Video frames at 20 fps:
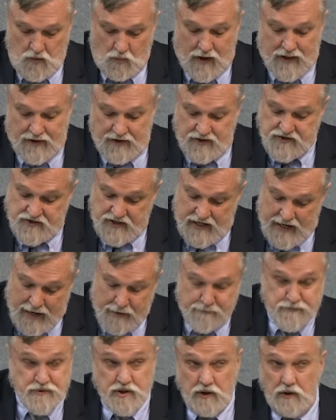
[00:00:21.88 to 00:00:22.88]
While it is
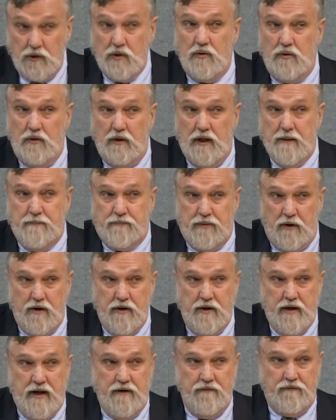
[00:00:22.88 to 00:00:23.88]
absolutely
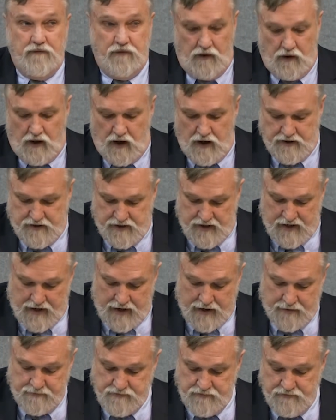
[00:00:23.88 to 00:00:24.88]
pertinent for our
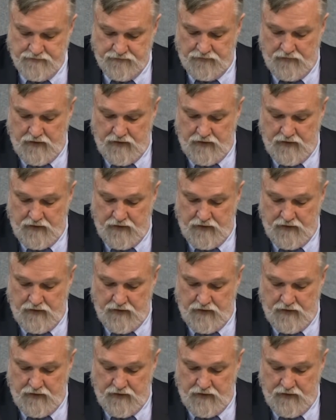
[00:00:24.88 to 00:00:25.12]
time,